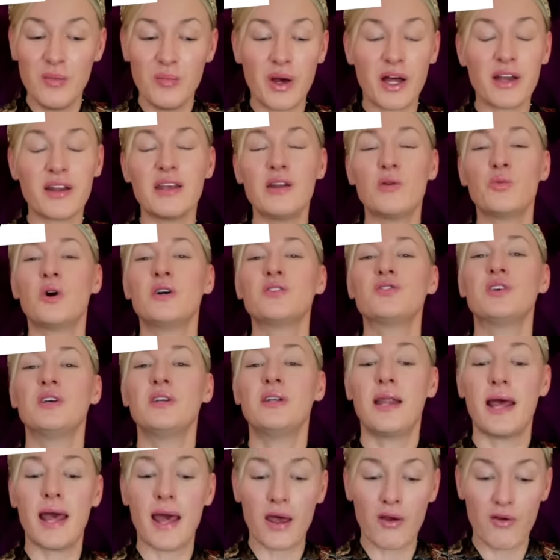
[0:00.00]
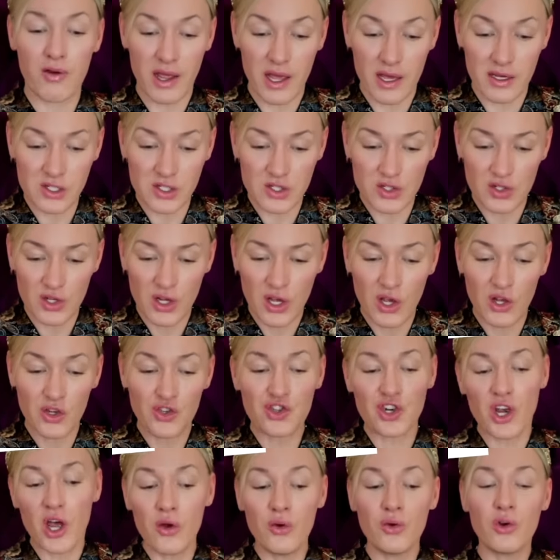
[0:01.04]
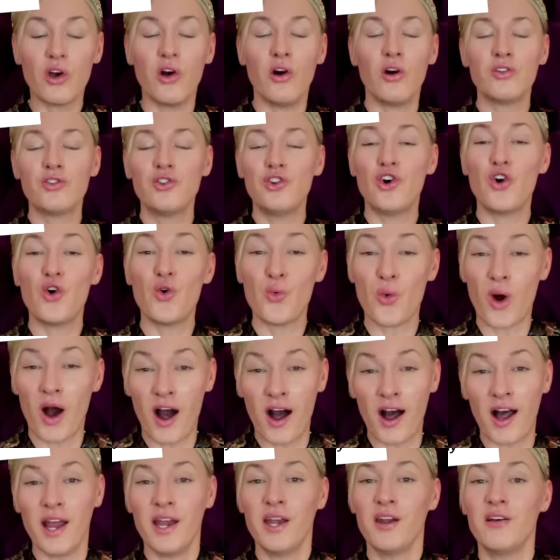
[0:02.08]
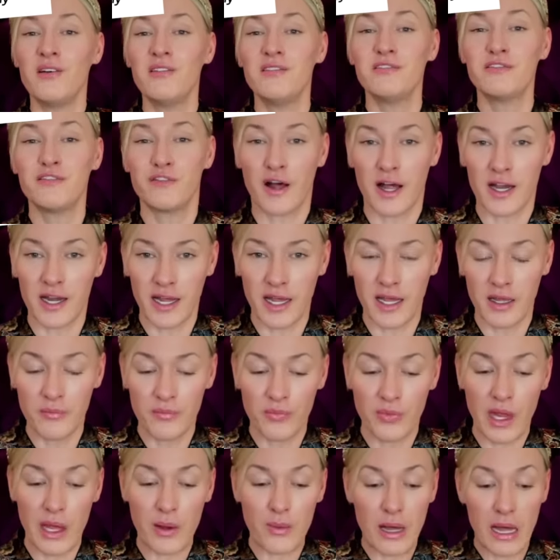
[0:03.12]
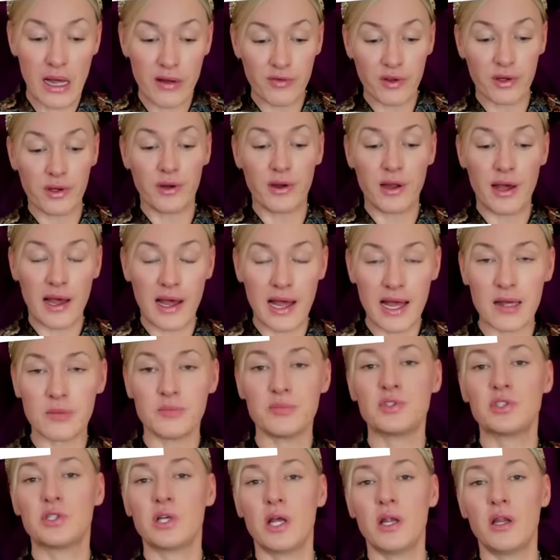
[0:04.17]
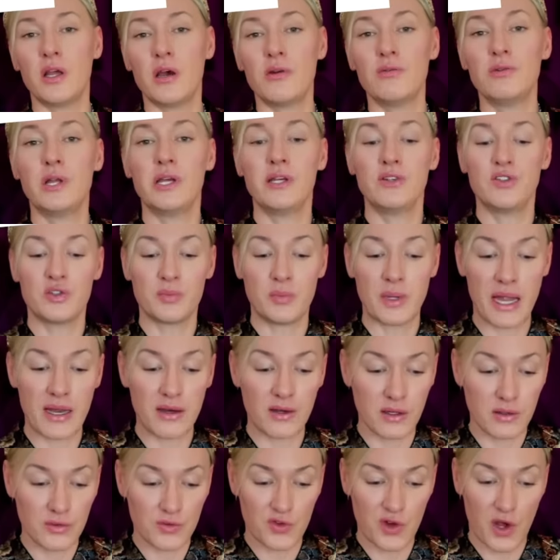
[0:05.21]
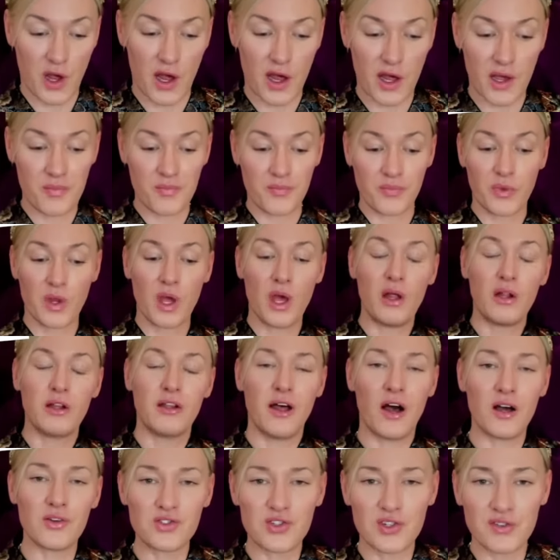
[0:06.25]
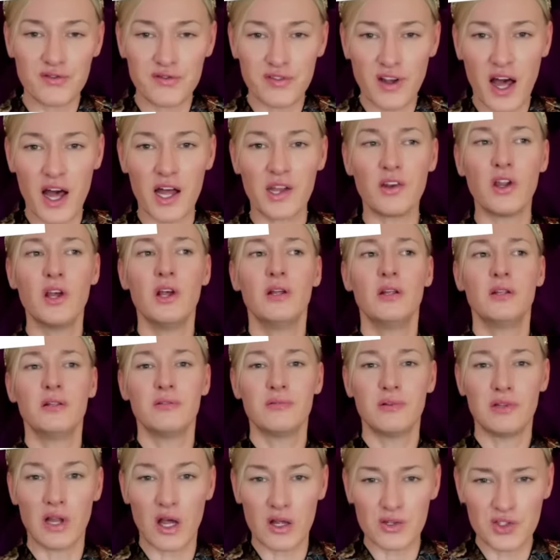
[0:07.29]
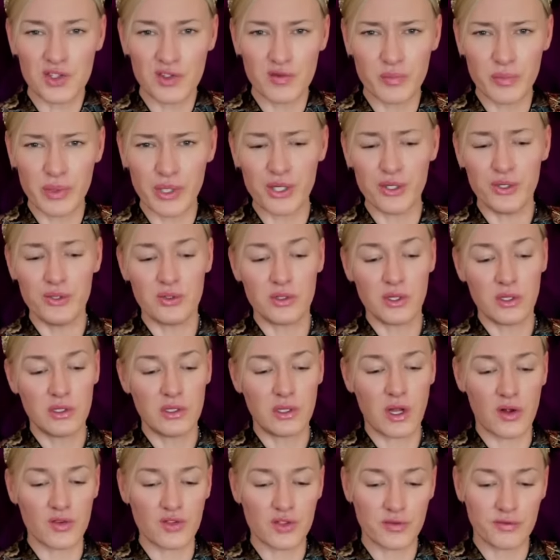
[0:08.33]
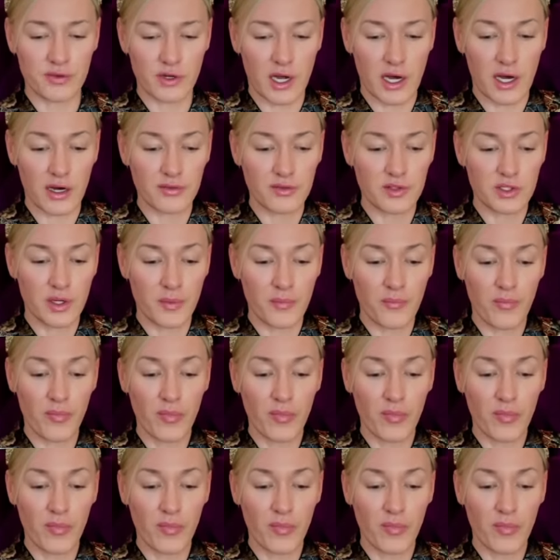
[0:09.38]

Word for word: but it was hilarious. Choke on your wine, funny. They were having an absolutely splendid time. Lots of fun, lots of booze, lots of laughter.